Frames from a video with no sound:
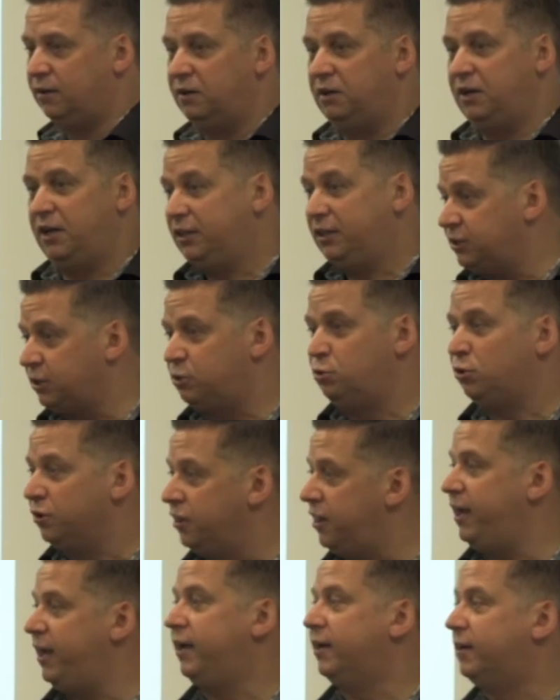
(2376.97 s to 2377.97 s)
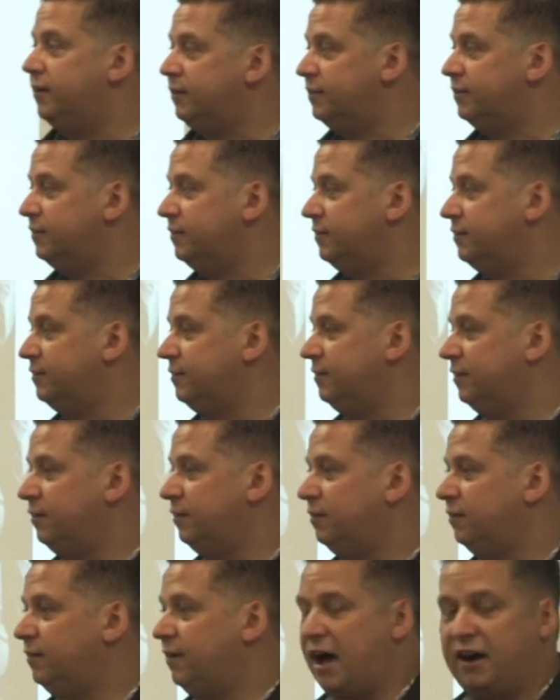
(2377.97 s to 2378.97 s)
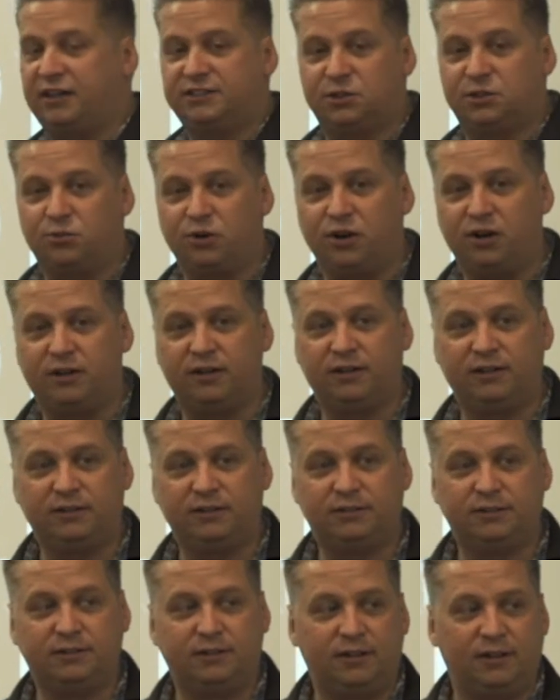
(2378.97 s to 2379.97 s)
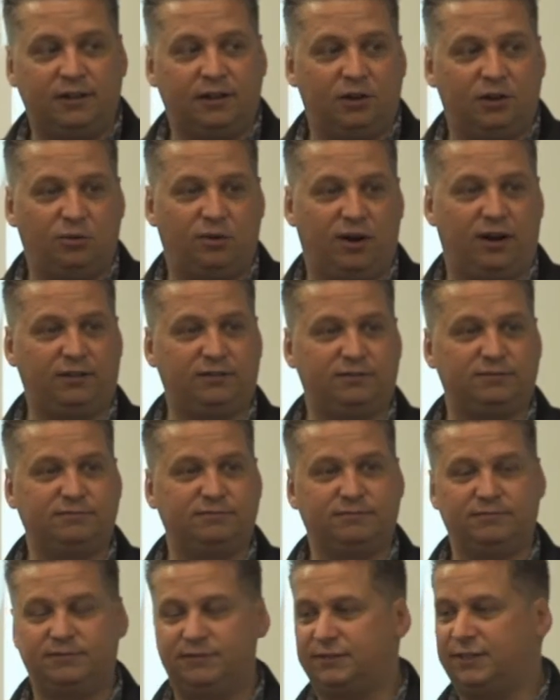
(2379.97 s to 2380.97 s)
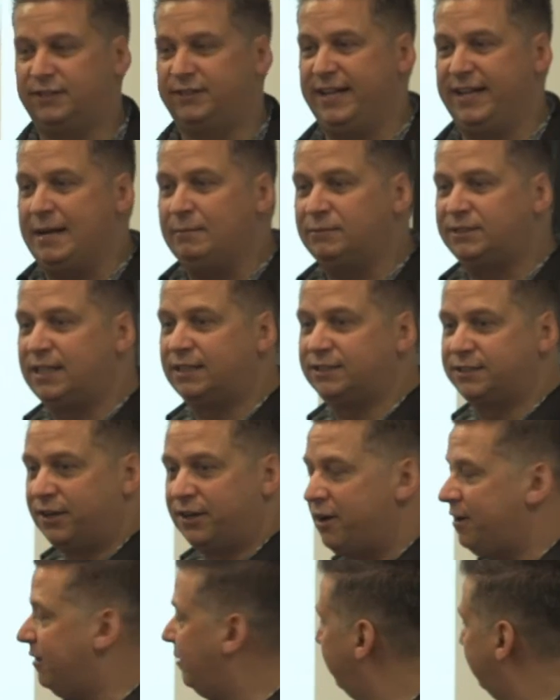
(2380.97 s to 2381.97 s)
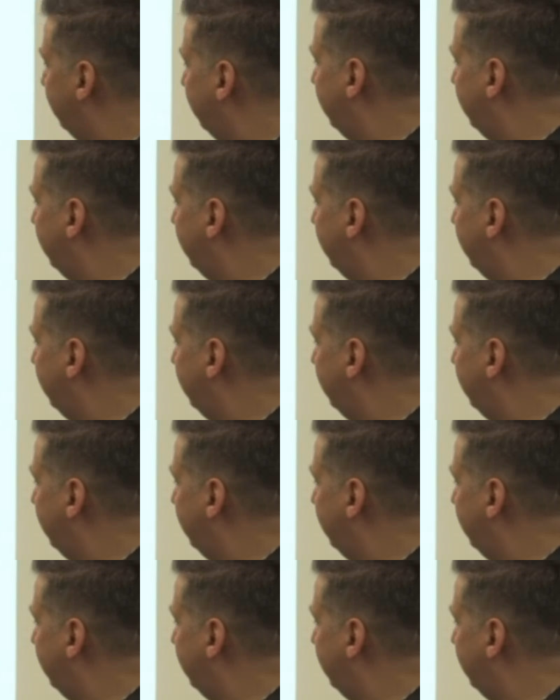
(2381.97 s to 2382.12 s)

it's a cool thing. How does it work? Well, the name says it all.